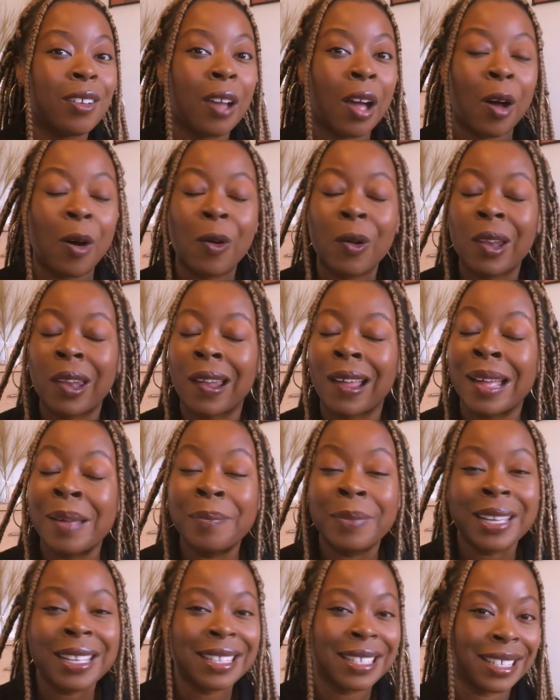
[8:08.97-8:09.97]
our online
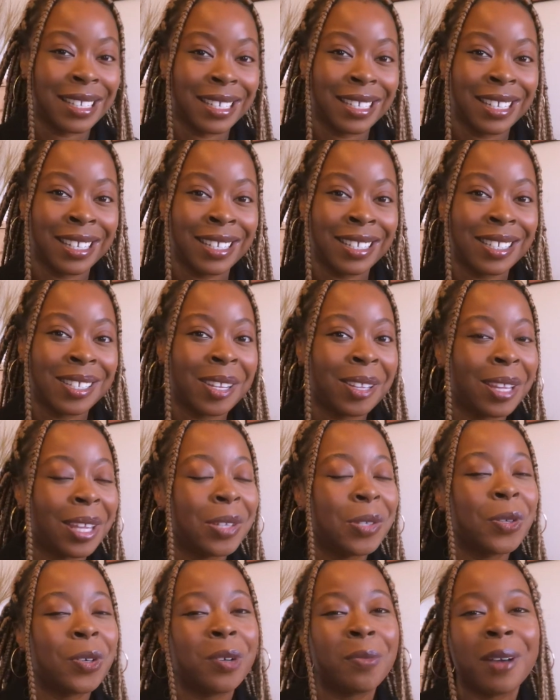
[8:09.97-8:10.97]
big sisters. So they
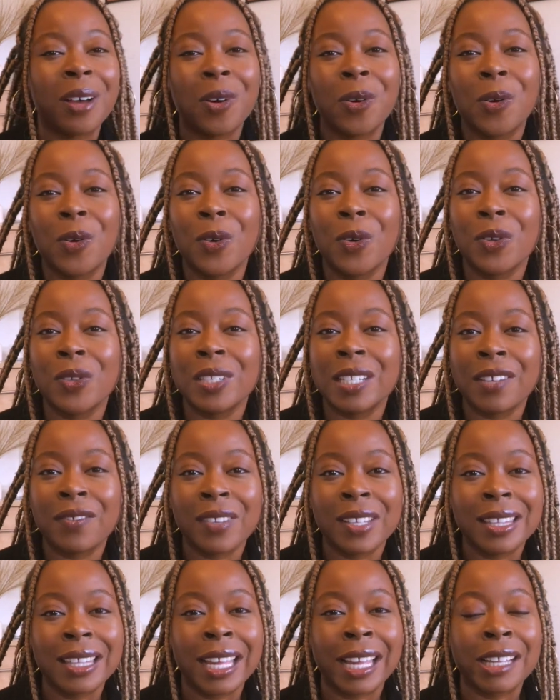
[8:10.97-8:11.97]
talk about all
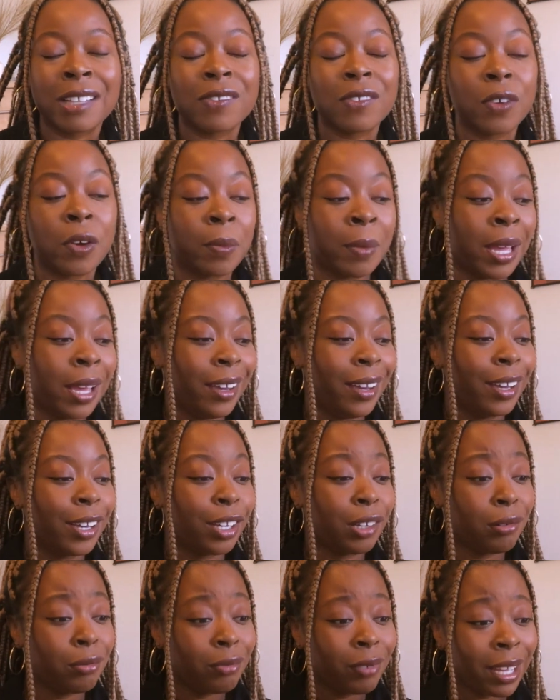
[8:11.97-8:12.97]
different things from
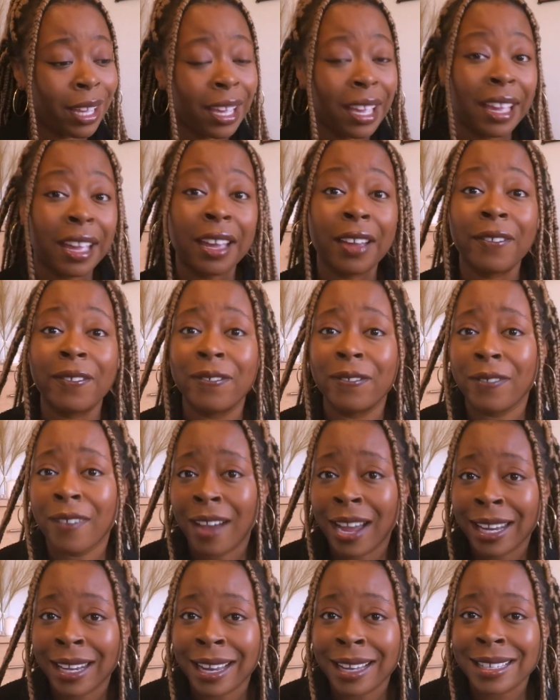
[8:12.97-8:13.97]
career,
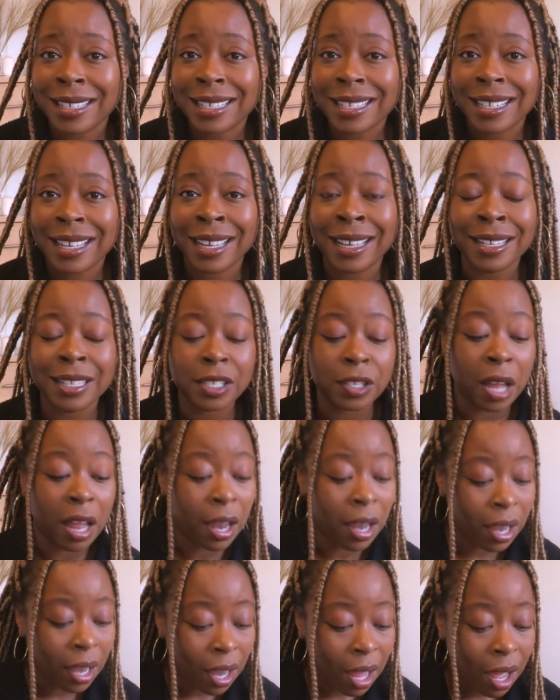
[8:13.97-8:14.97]
finances,
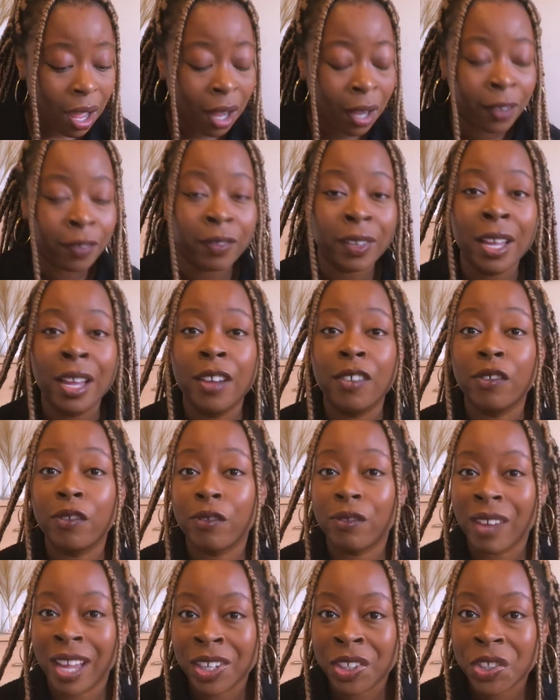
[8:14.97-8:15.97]
love,
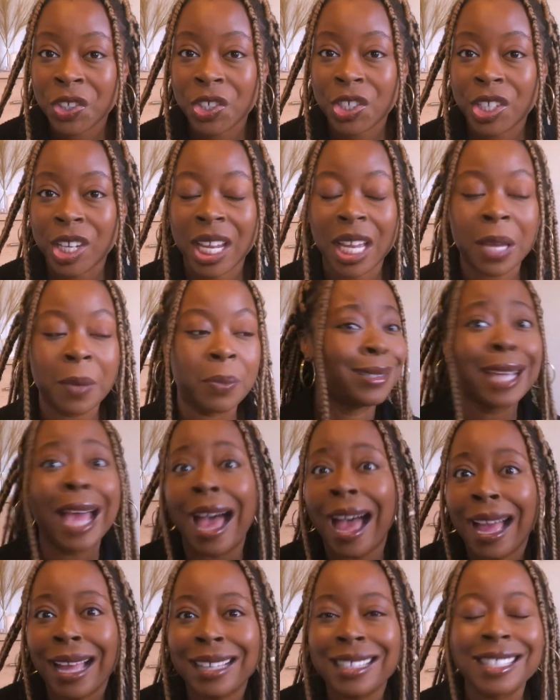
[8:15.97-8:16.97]
friendship,
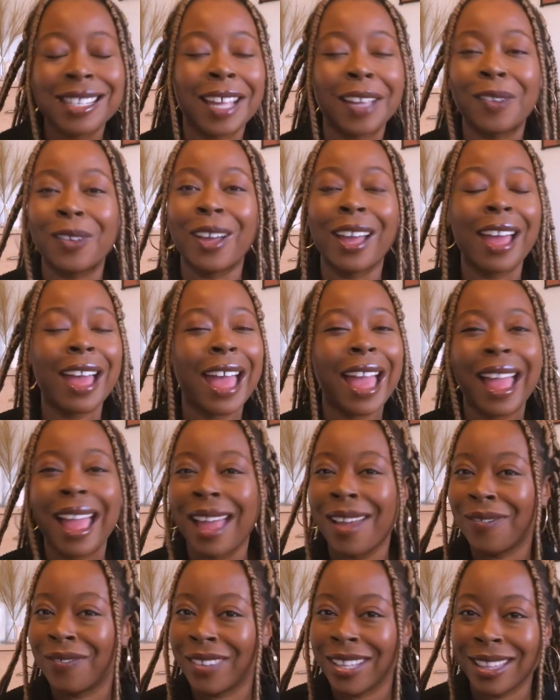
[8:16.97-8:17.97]
tax, like
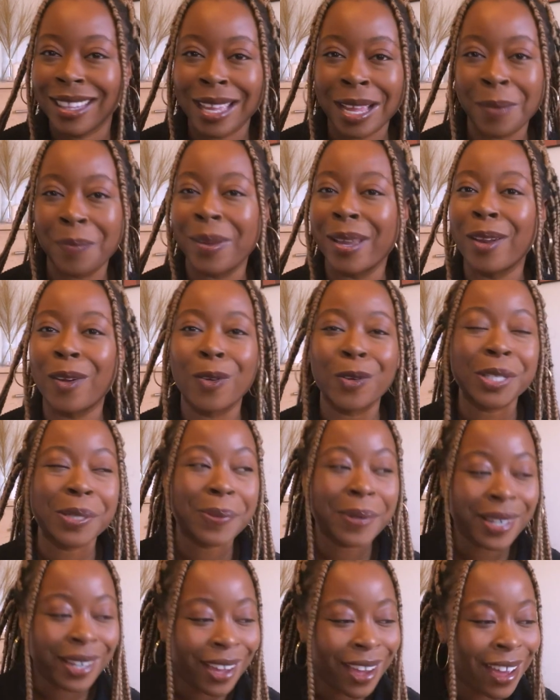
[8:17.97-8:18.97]
everything, being an
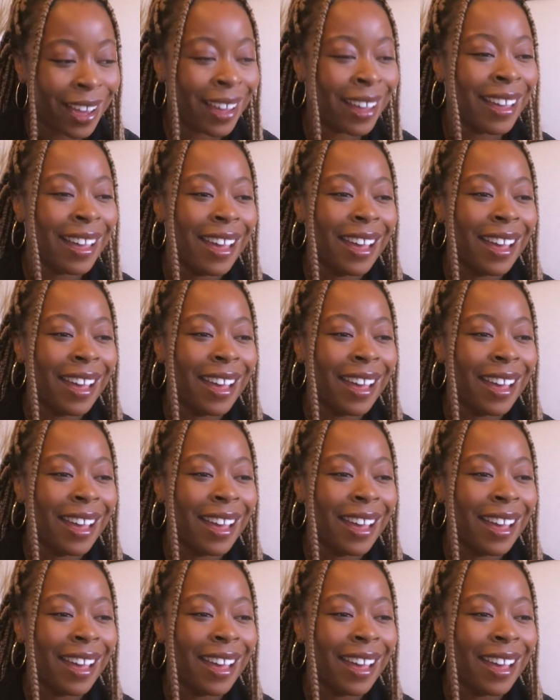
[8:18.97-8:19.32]
entrepreneur.